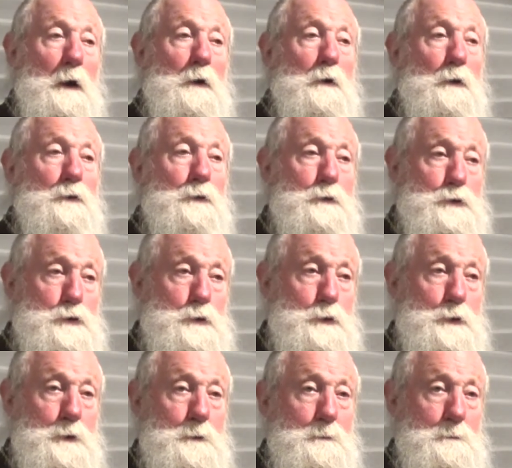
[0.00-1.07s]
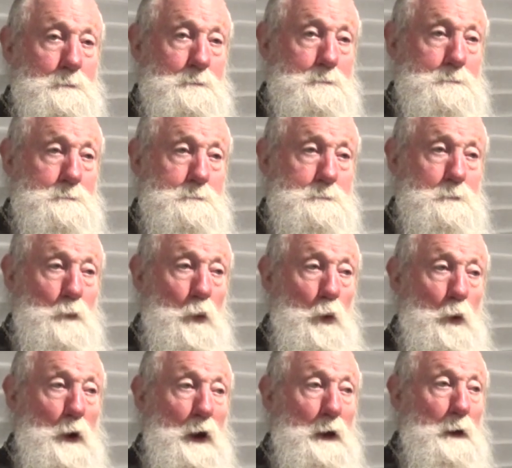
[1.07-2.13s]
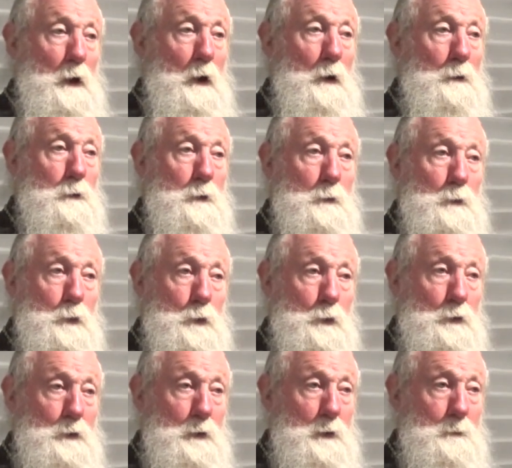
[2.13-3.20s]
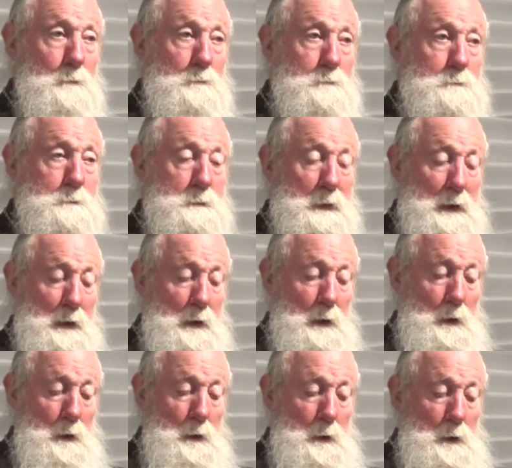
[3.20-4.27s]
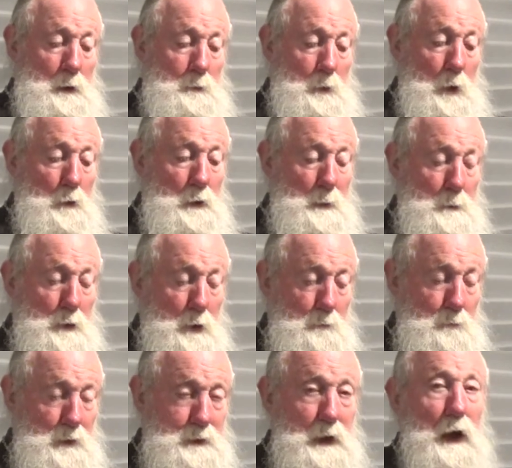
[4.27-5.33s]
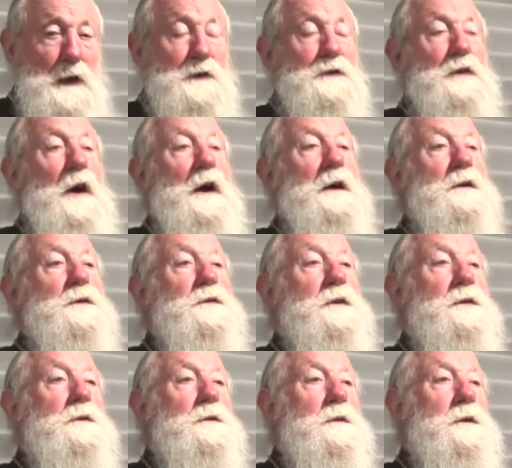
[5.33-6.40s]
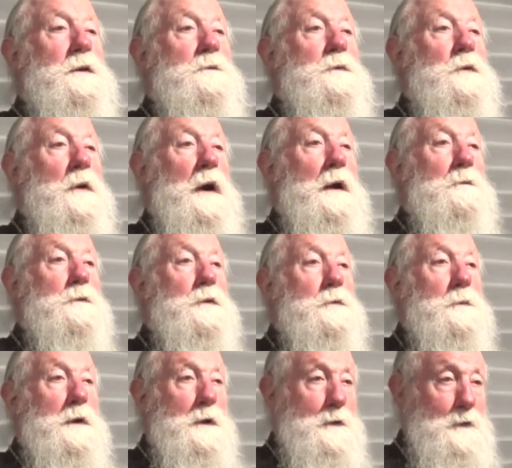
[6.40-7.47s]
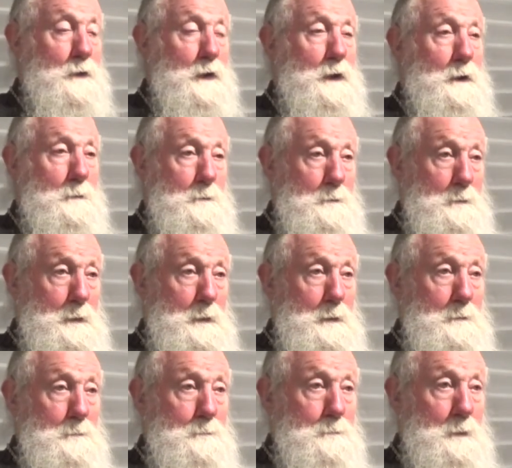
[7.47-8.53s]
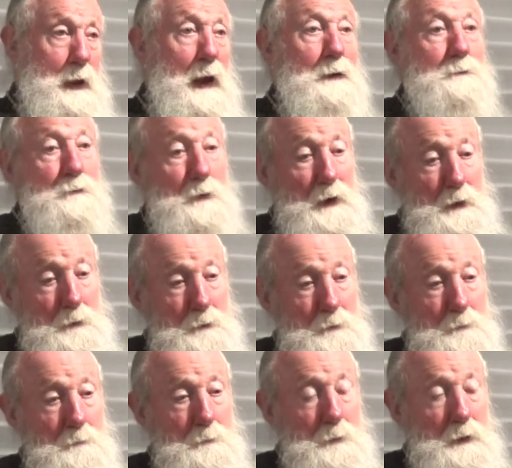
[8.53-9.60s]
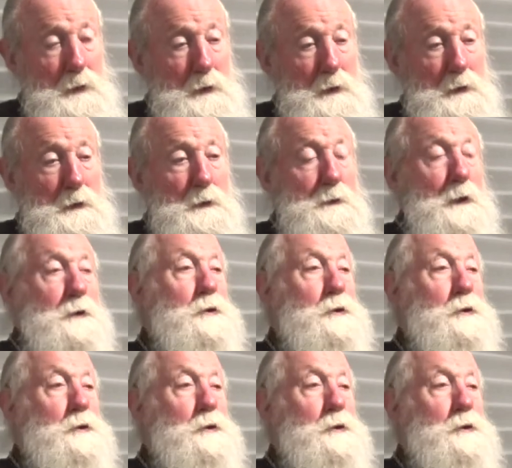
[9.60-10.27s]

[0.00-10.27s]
across the Jordan, walking on the water. The holy prophet Isaiah says that if you have humility and faith, then